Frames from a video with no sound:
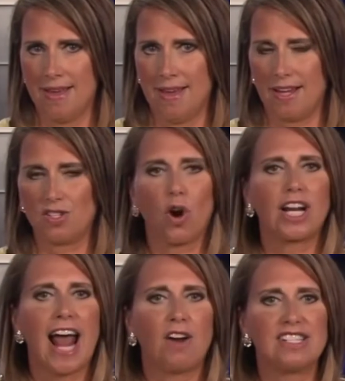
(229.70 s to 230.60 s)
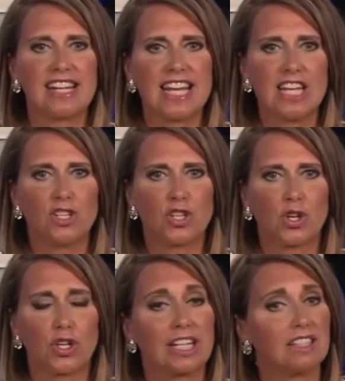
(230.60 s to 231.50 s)
I started out as an
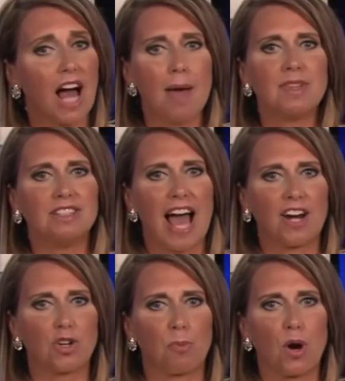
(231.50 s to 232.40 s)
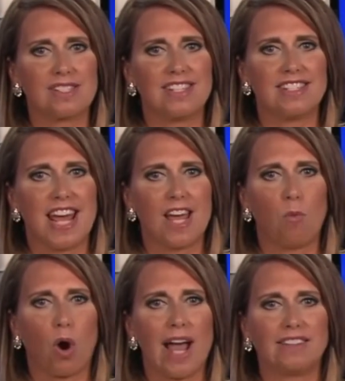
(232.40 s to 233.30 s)
intern and climbed the ladder to present day,
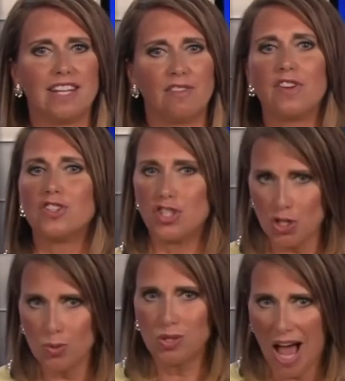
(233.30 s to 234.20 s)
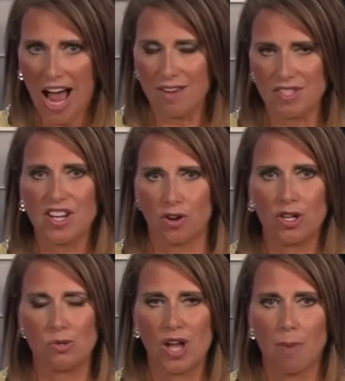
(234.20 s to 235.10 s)
where I live two lives in our
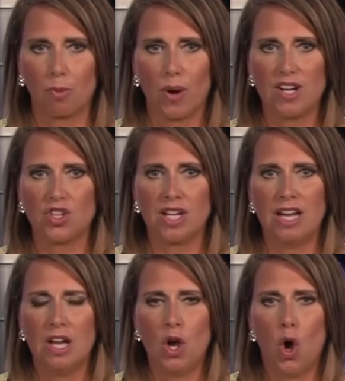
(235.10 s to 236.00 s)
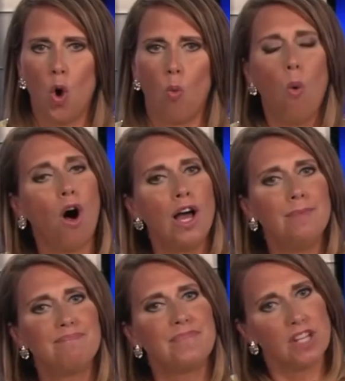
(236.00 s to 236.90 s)
news operation
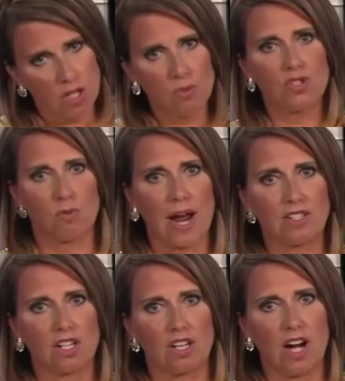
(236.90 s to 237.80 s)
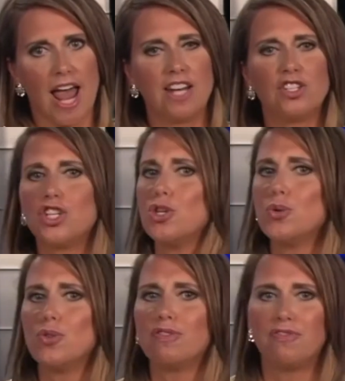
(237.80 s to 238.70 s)
one, the news director, and
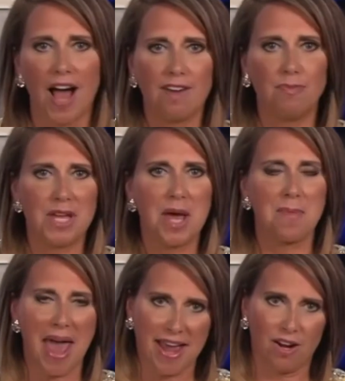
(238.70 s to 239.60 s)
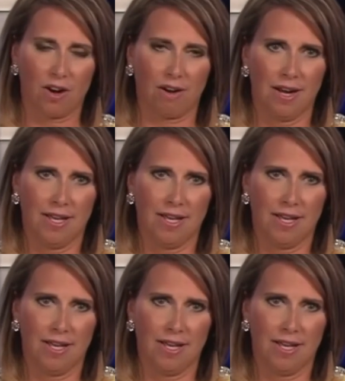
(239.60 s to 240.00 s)
two, the 5 p.m. anchor.